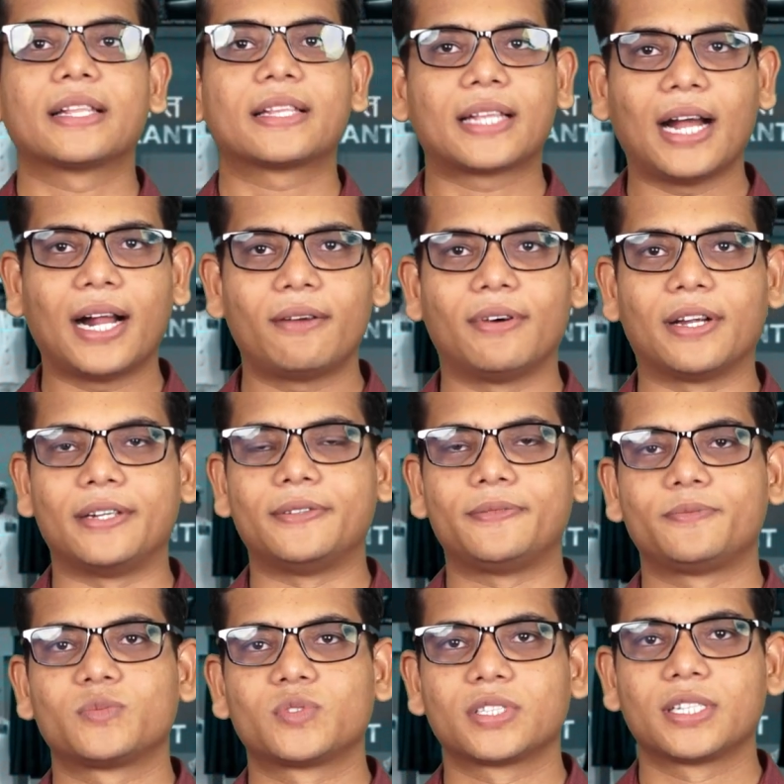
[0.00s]
Third one,
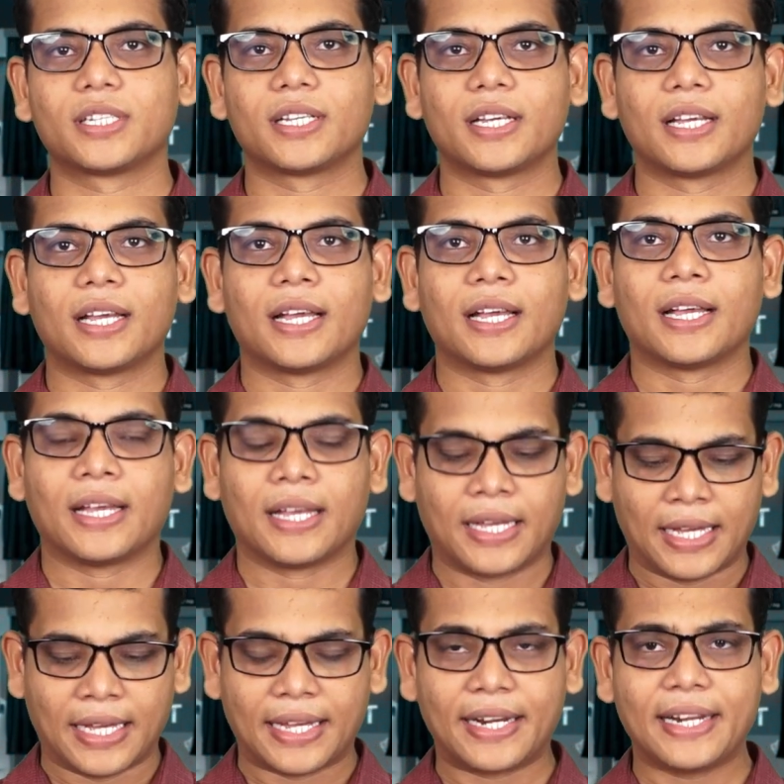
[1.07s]

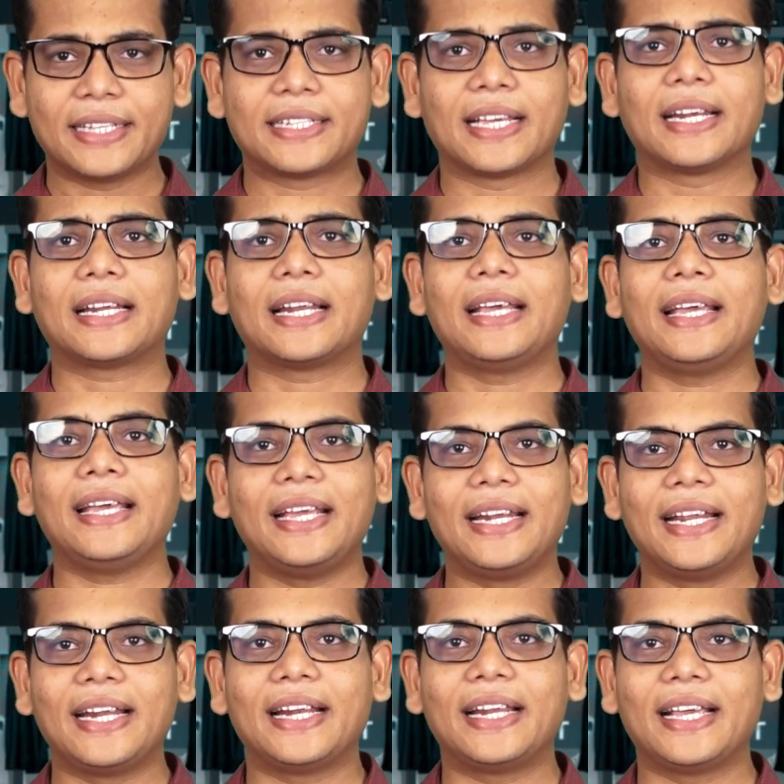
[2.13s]
recently
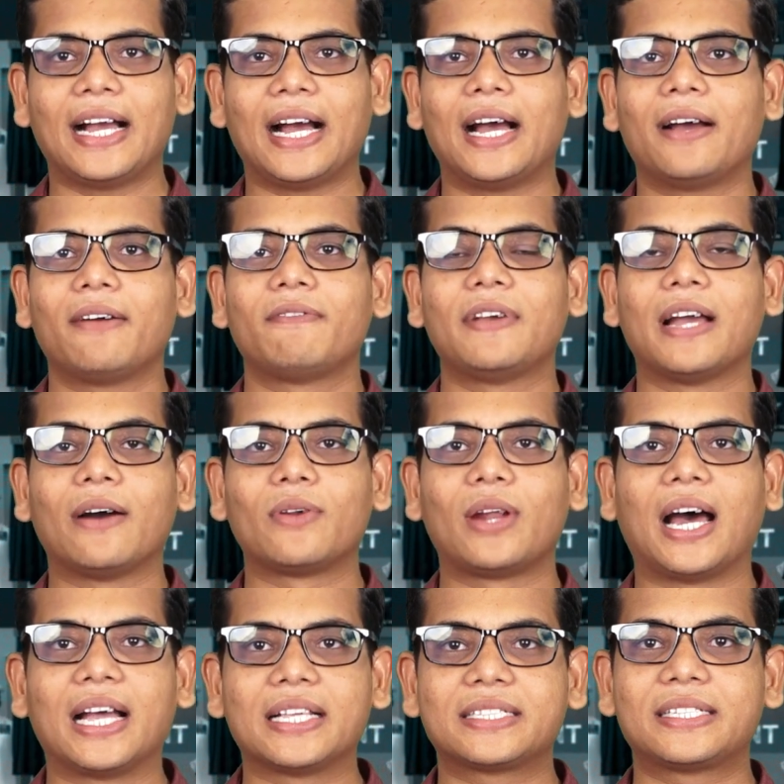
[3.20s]
in India we have
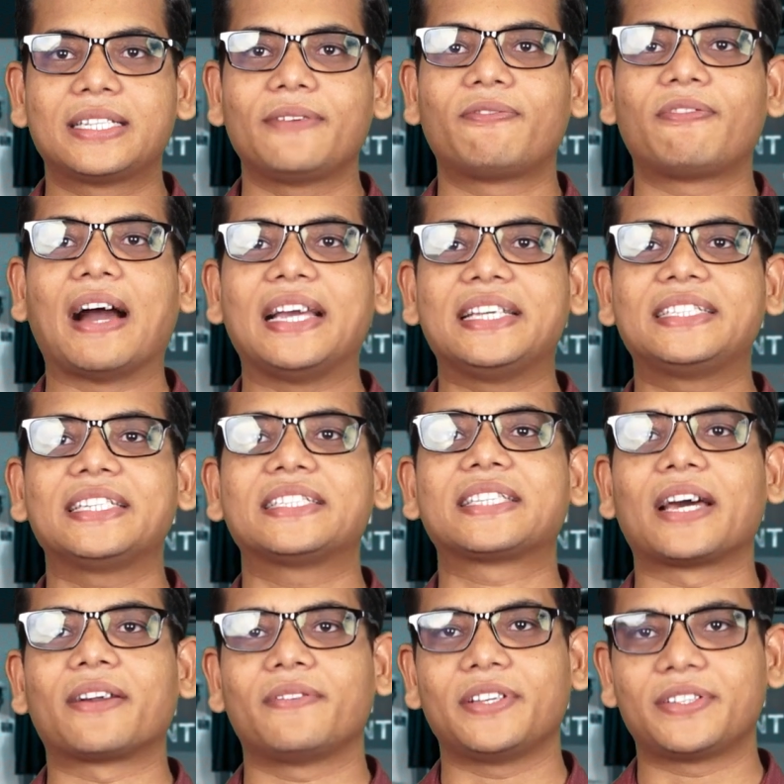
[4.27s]
launched the 5G
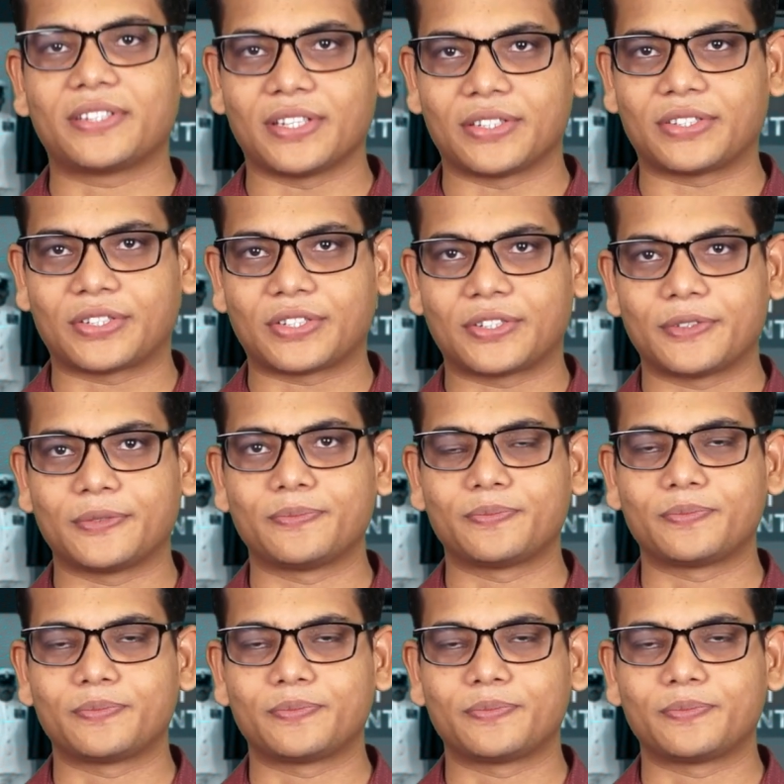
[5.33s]
services,